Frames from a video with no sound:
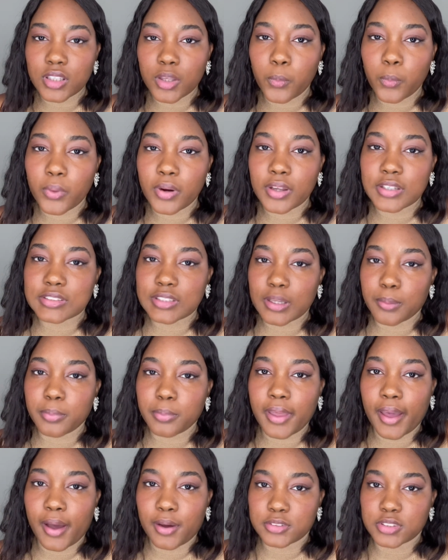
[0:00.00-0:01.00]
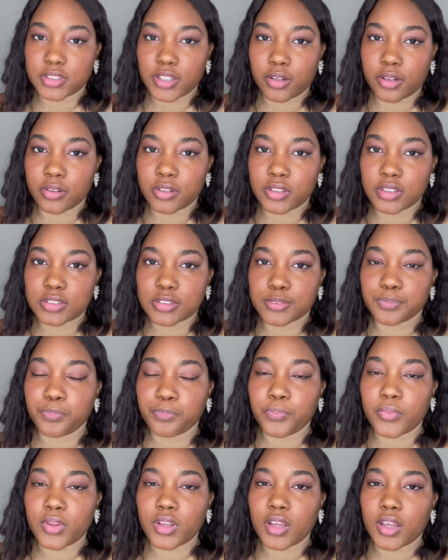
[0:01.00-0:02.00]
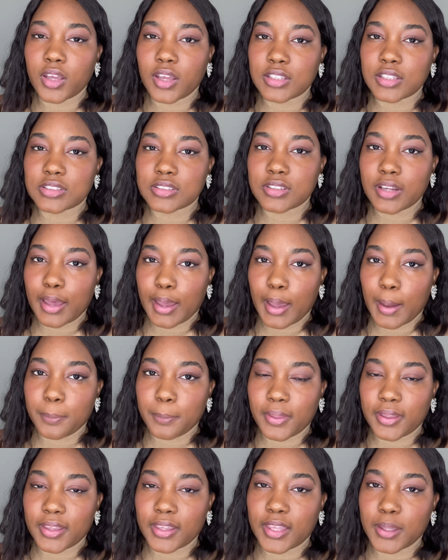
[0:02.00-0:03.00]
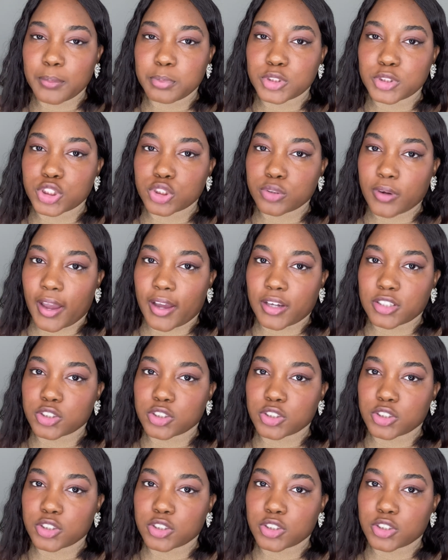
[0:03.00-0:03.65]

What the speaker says: what Exam Countdown is, it's an app that keeps track.